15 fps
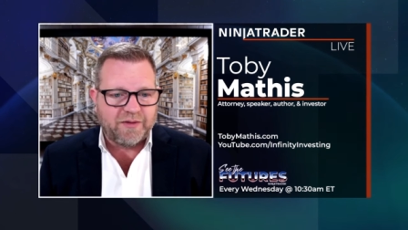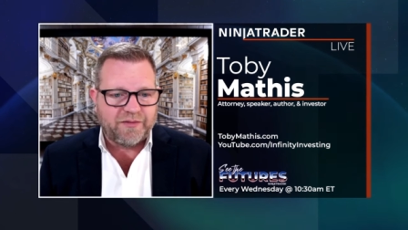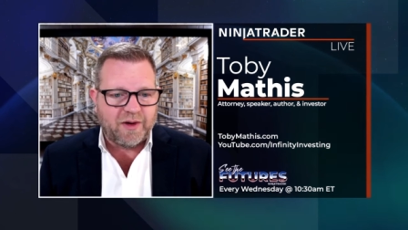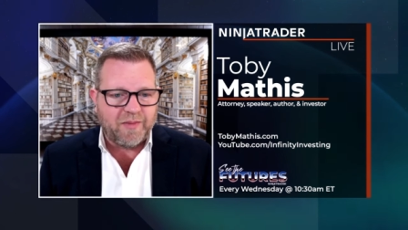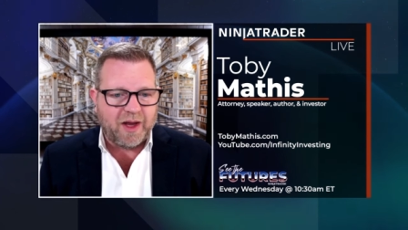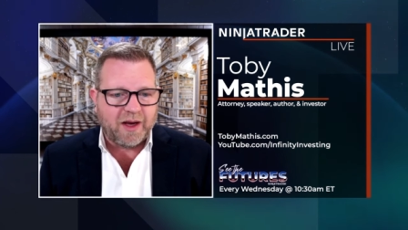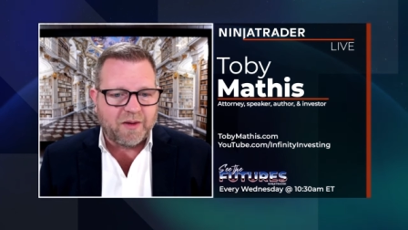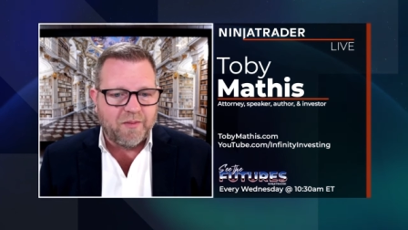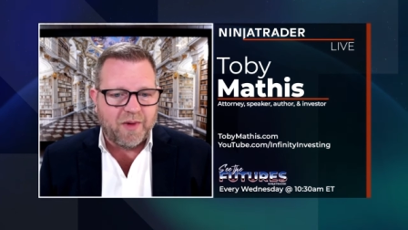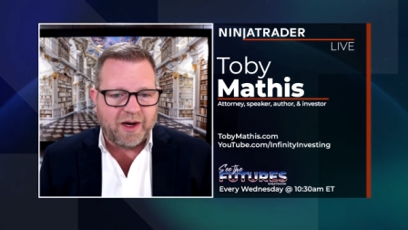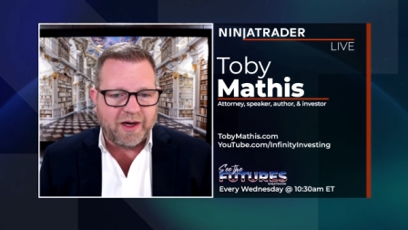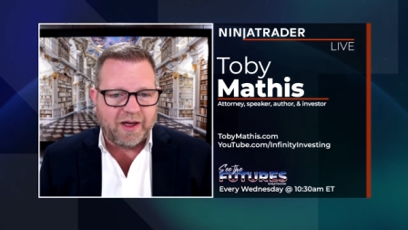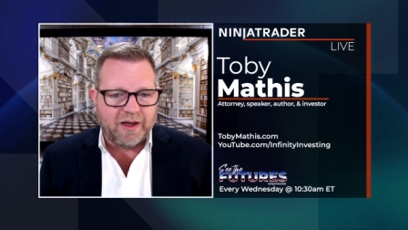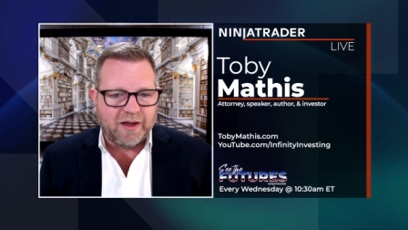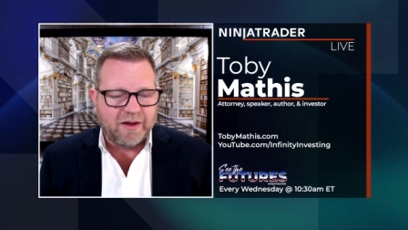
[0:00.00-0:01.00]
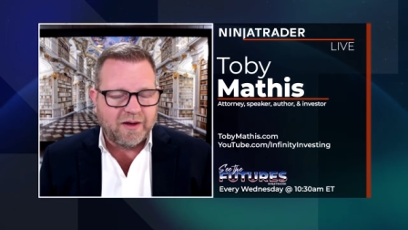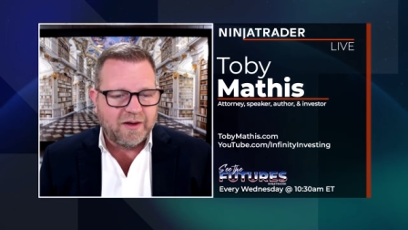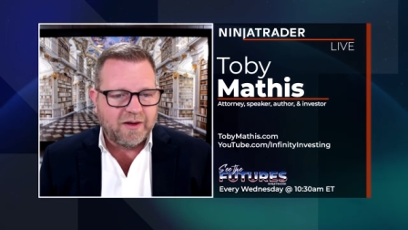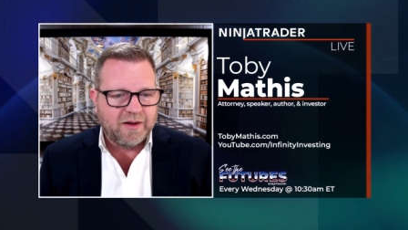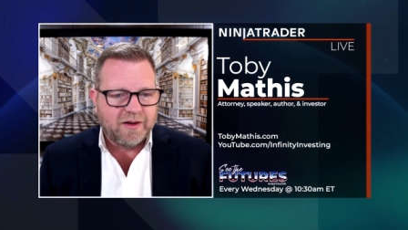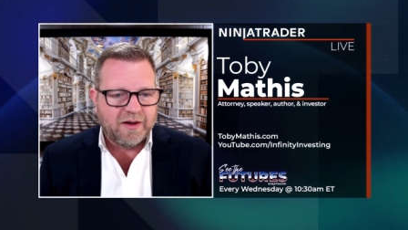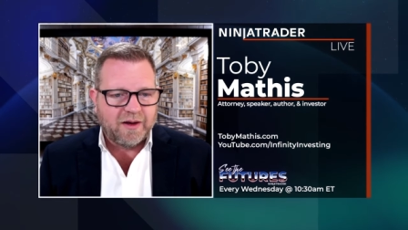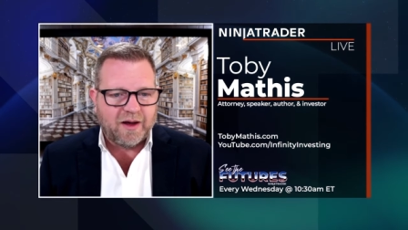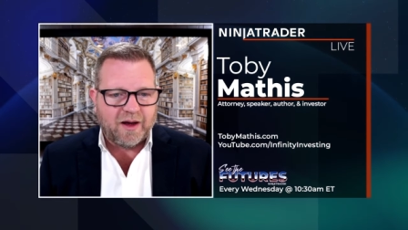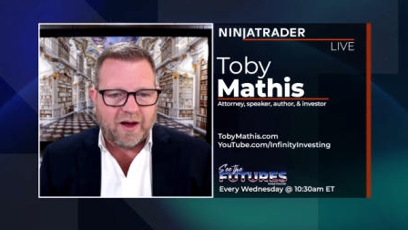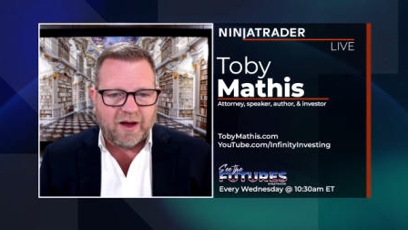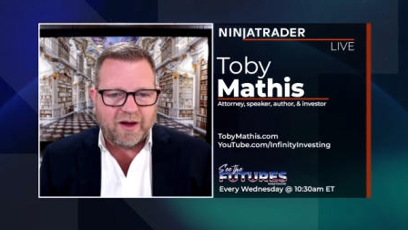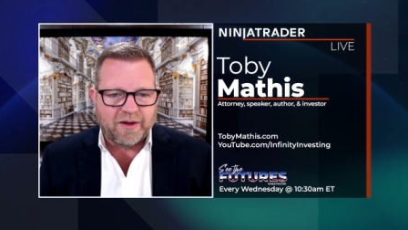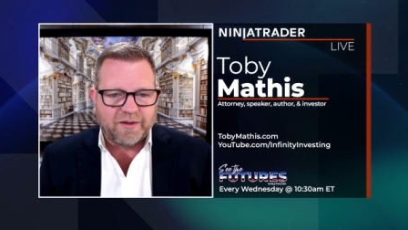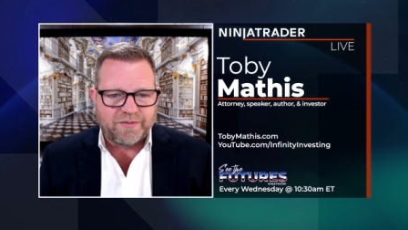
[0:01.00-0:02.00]
If I make money,
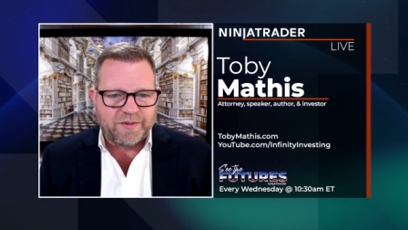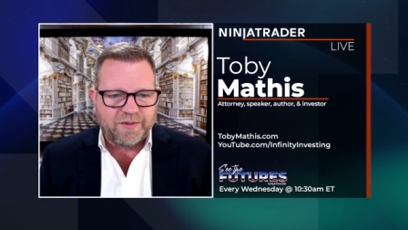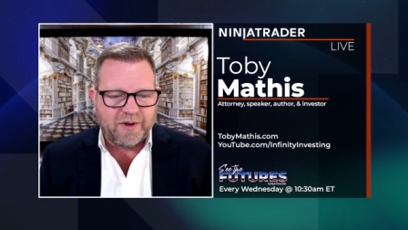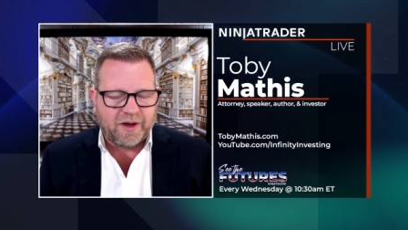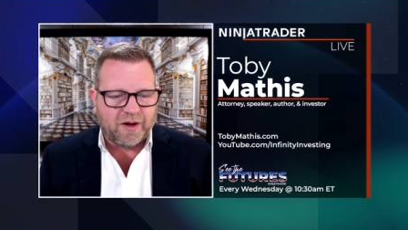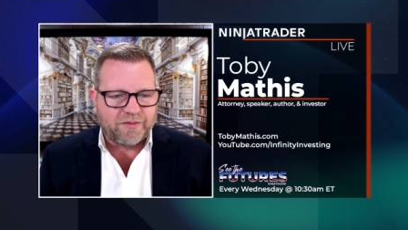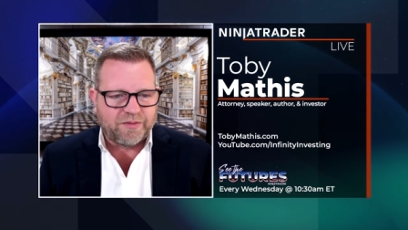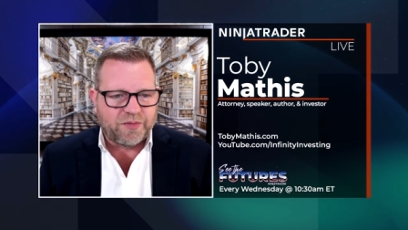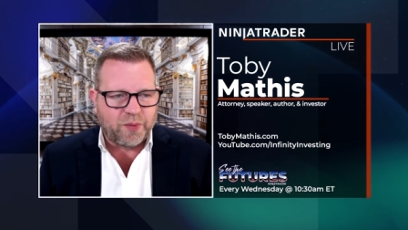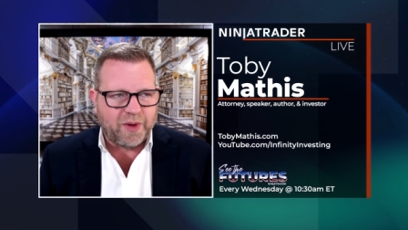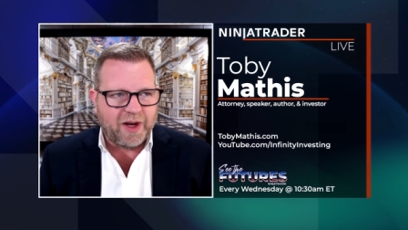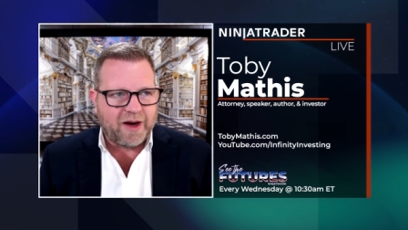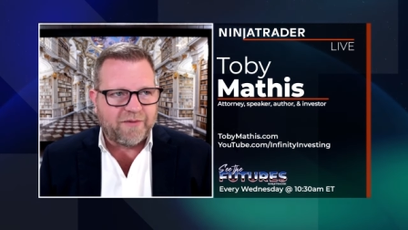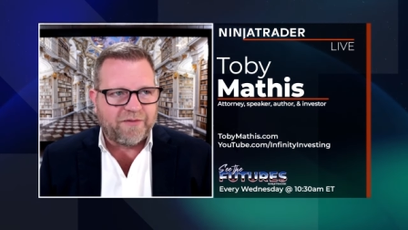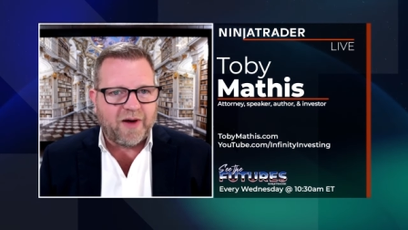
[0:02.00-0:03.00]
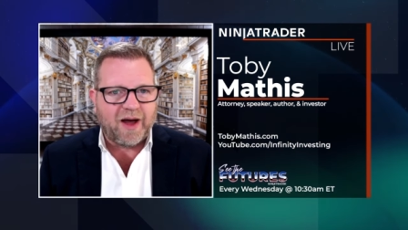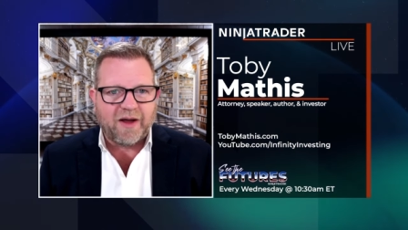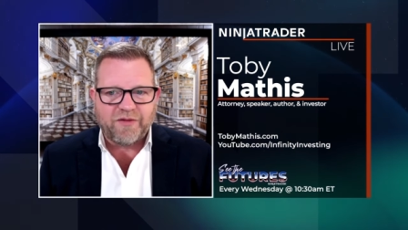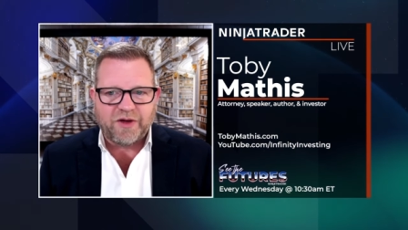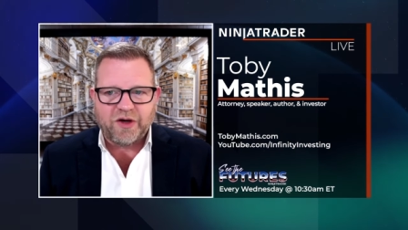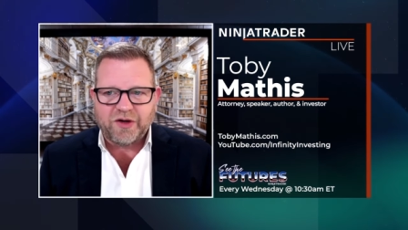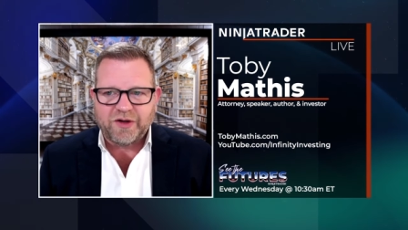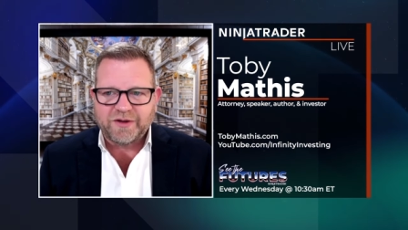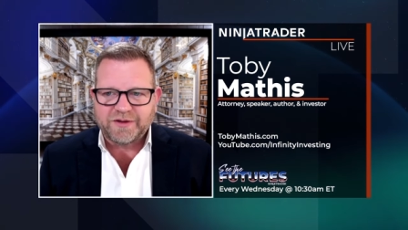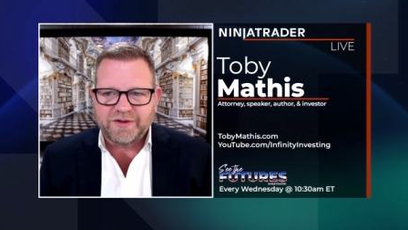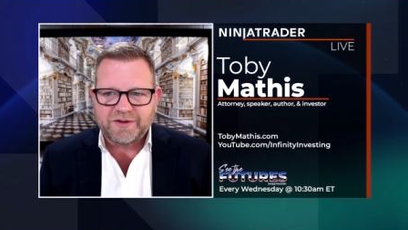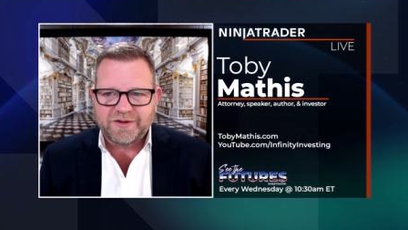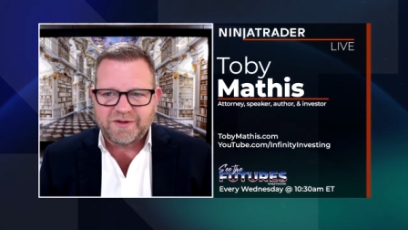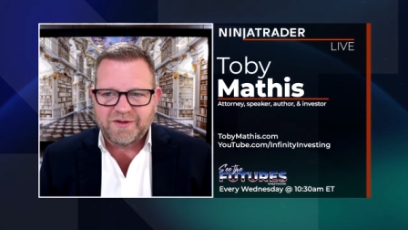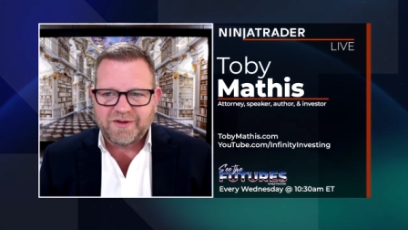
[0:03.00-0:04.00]
uh, you know, three out of five
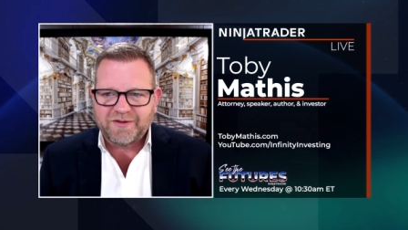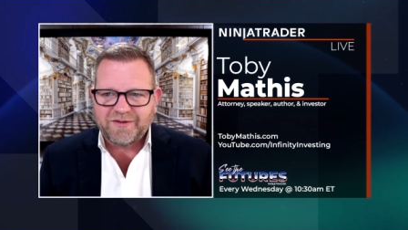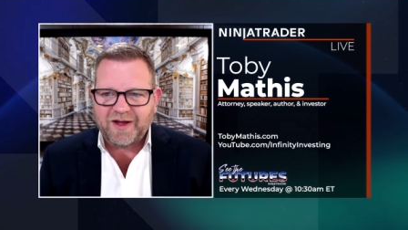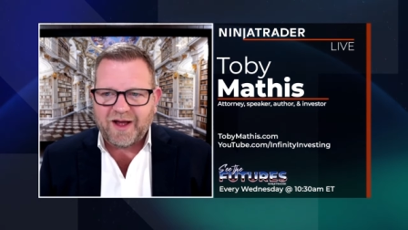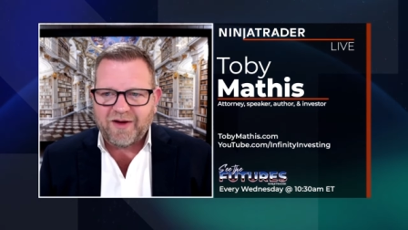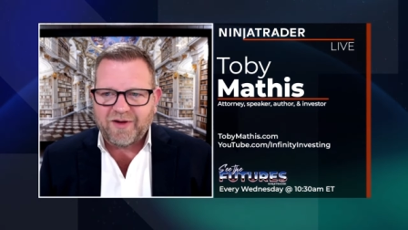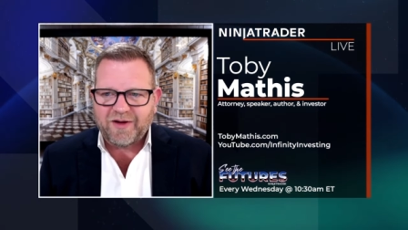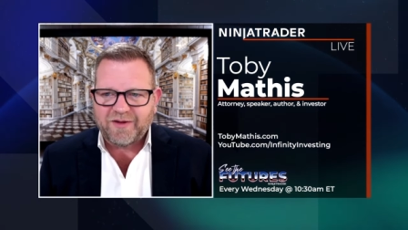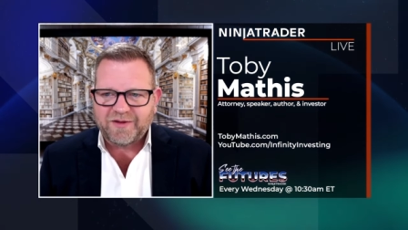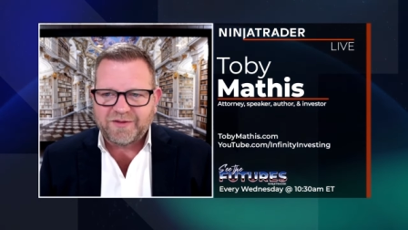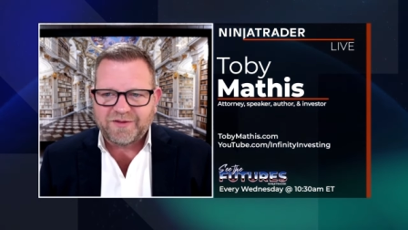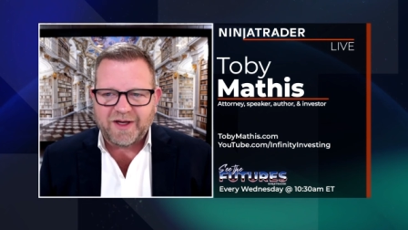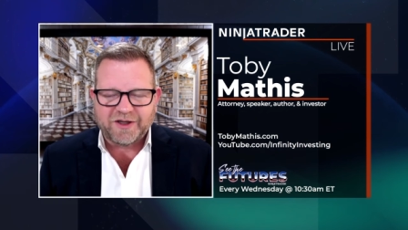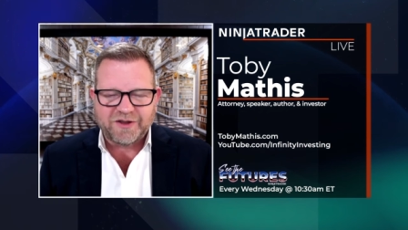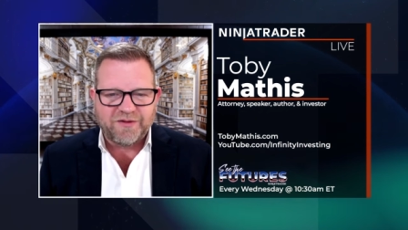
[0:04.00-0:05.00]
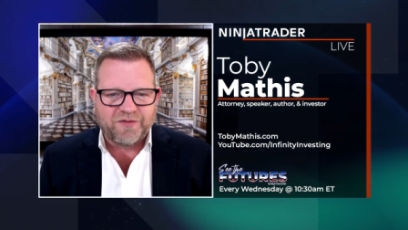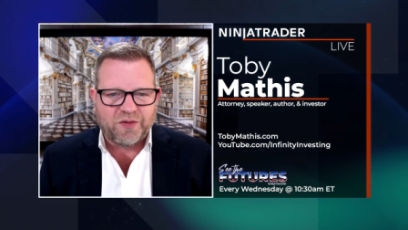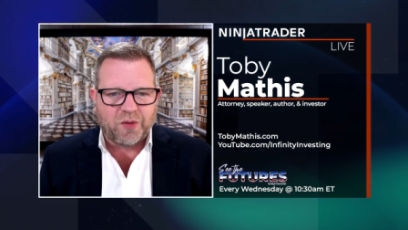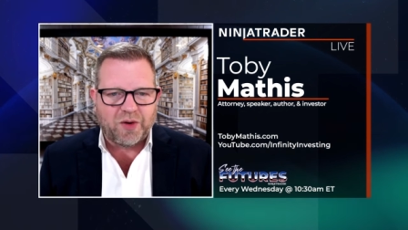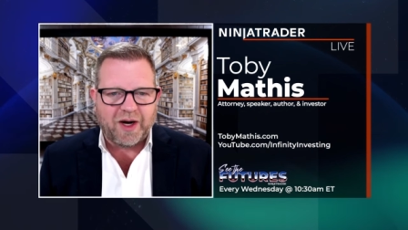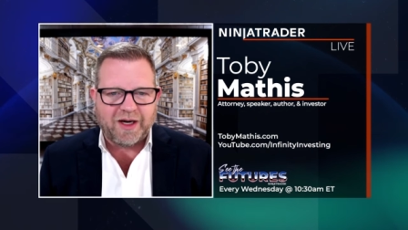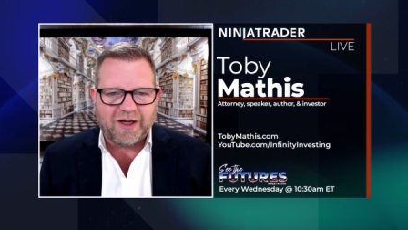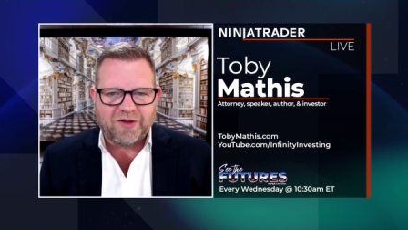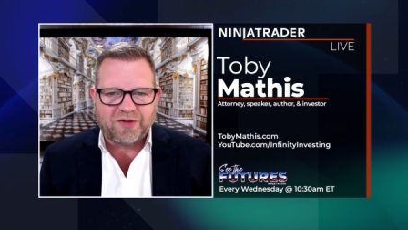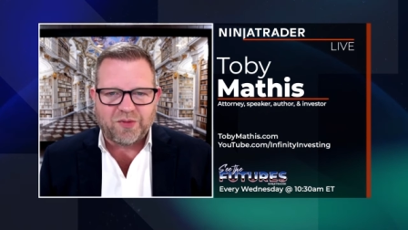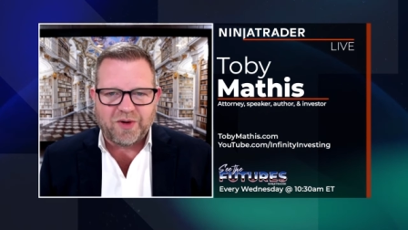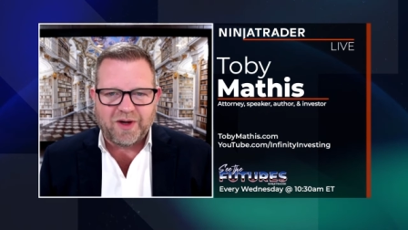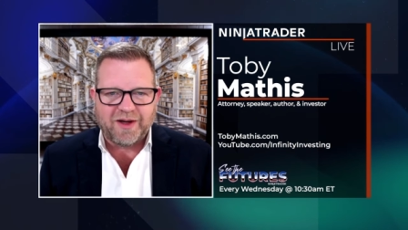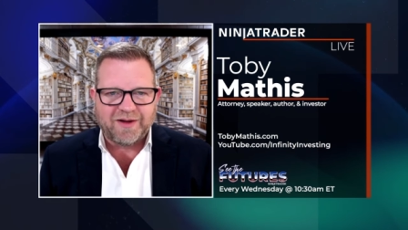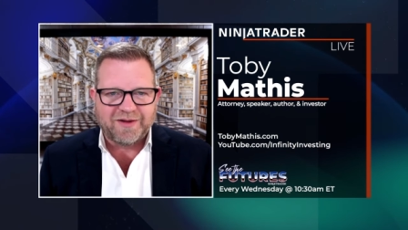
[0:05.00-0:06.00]
years, they have a section
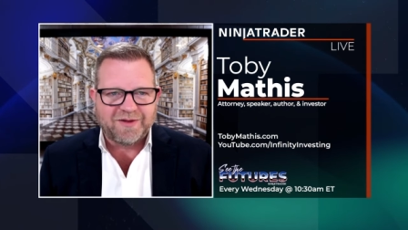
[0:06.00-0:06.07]
483.